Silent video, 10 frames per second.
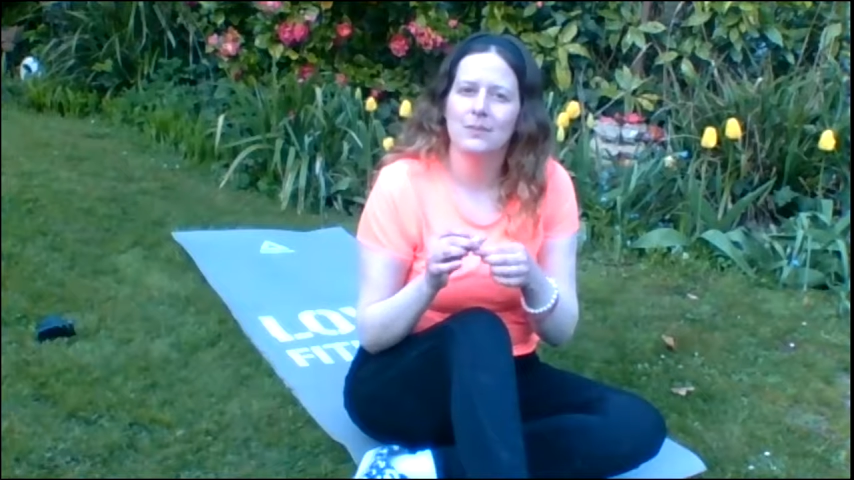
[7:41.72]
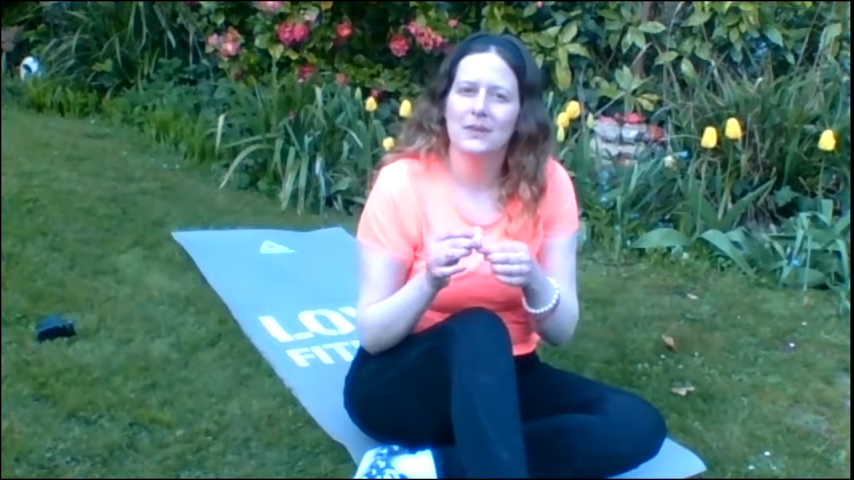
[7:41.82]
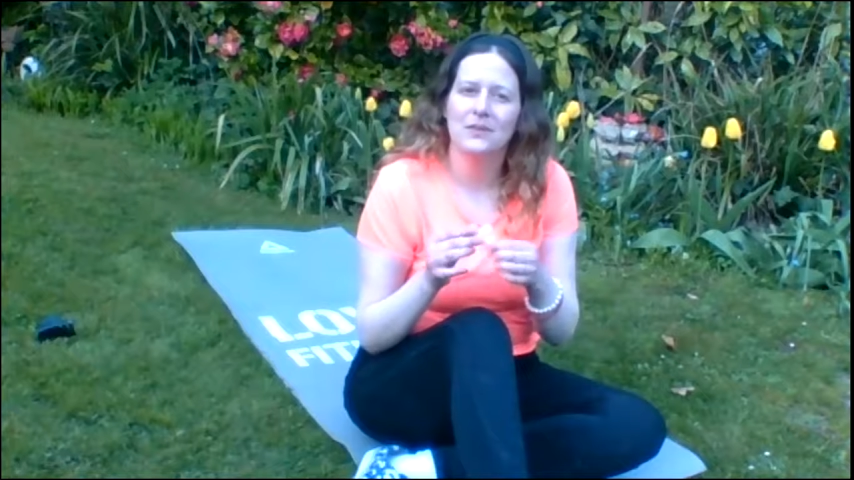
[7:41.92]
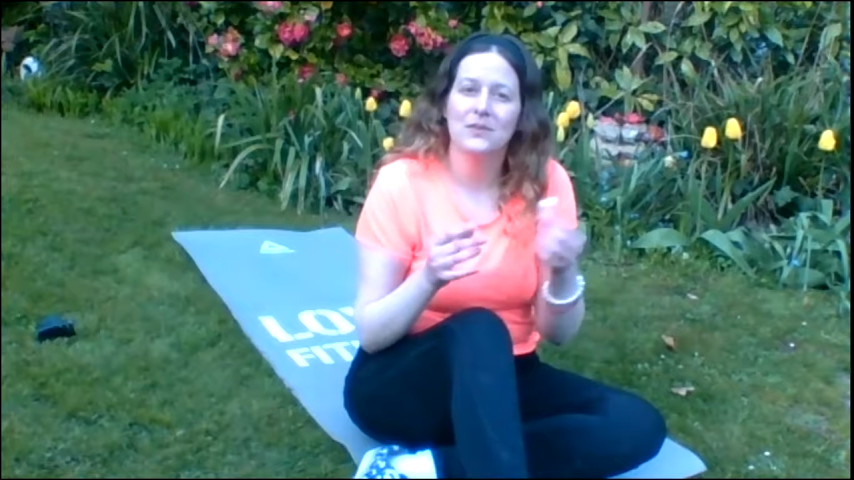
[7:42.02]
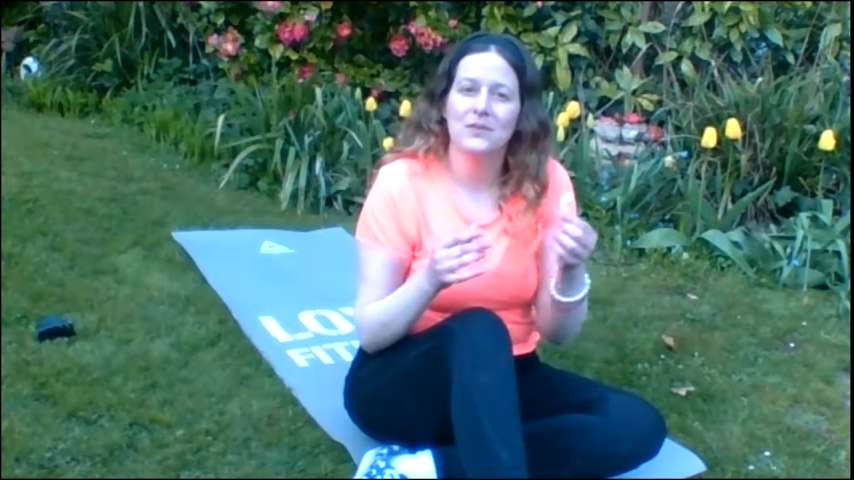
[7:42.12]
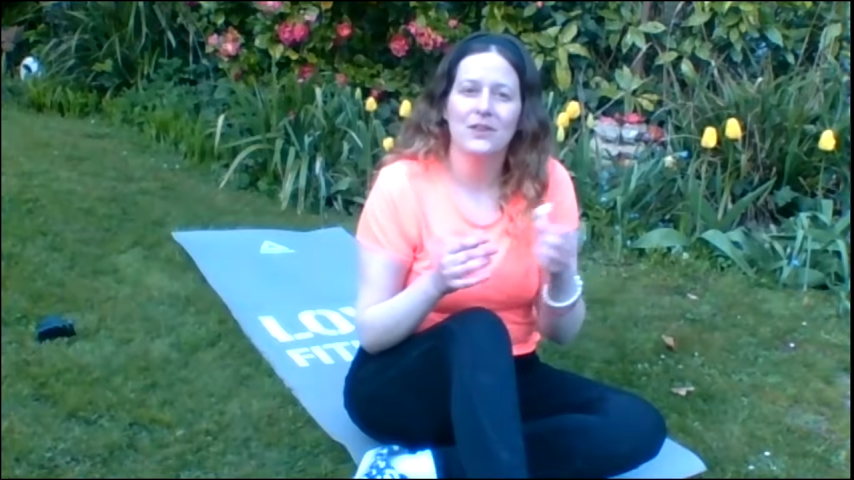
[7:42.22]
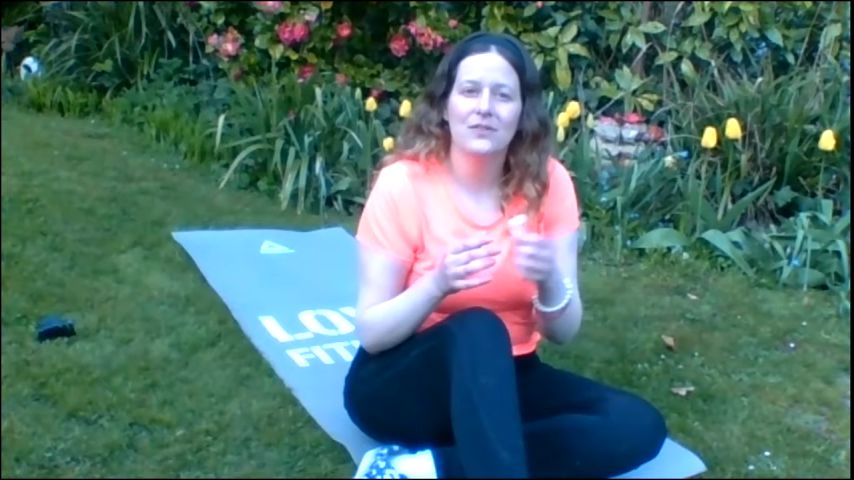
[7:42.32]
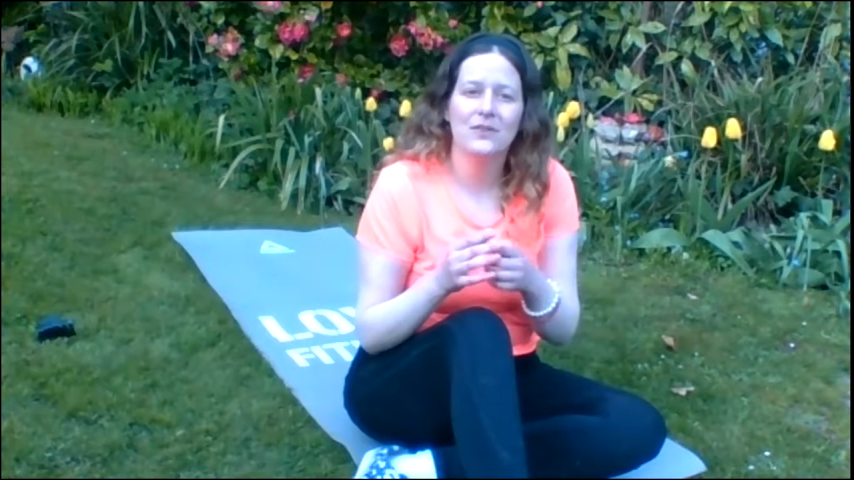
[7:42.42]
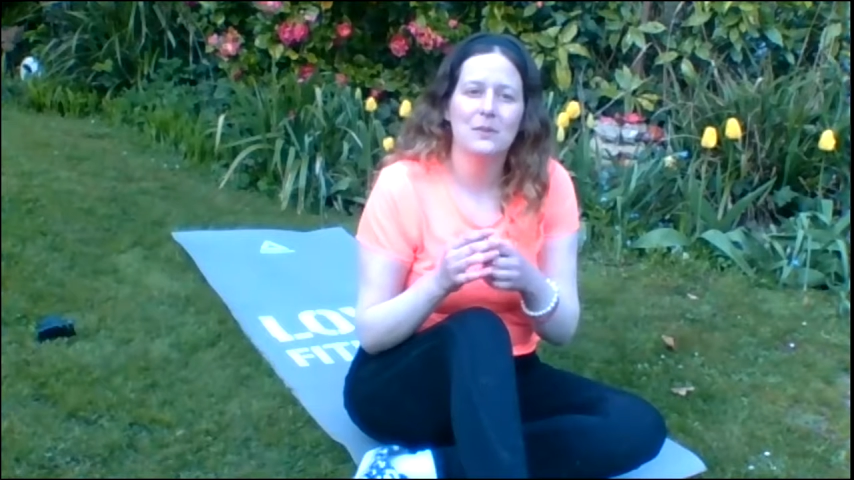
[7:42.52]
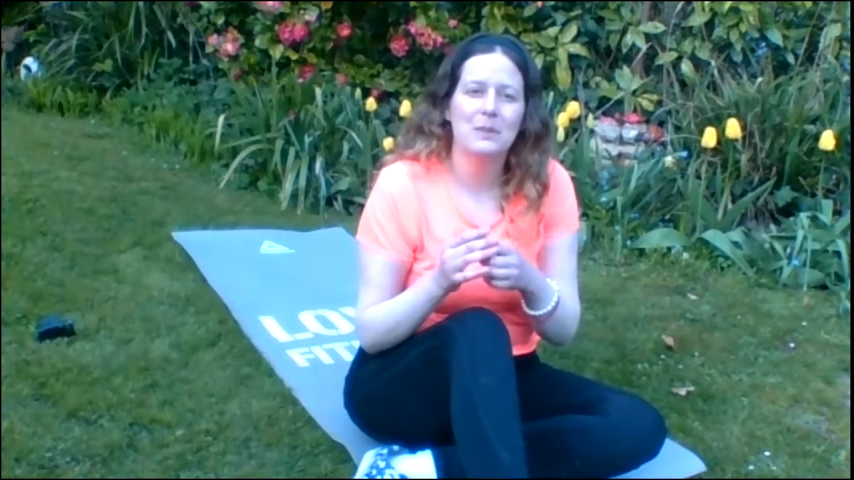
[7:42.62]
piece of advice
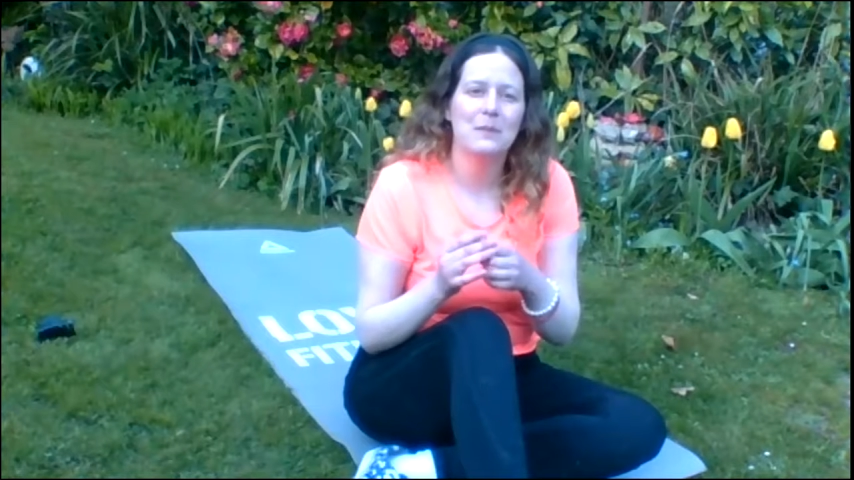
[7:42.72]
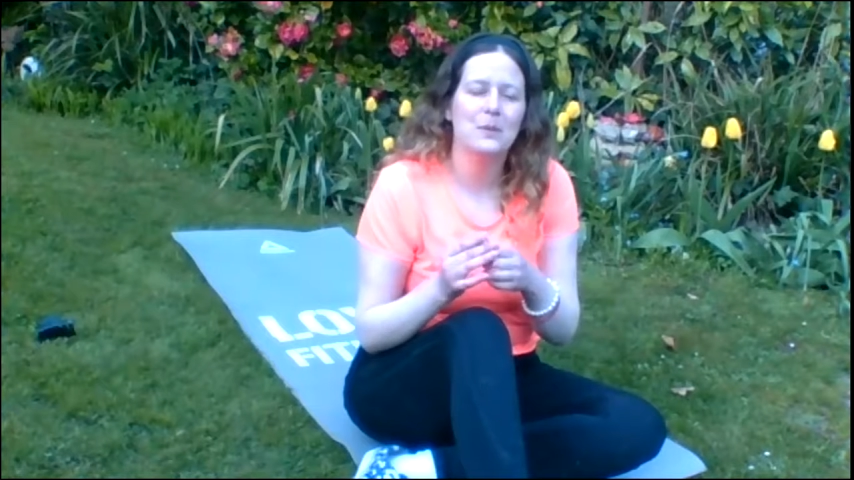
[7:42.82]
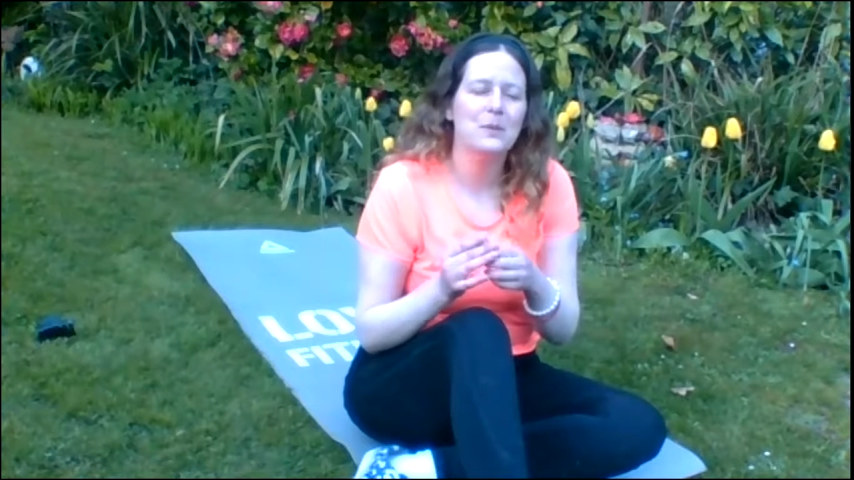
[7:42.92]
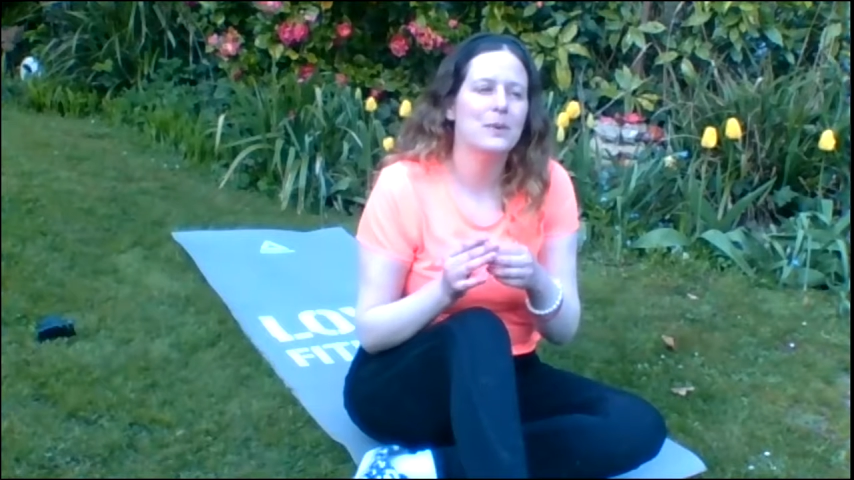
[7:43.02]
to some people,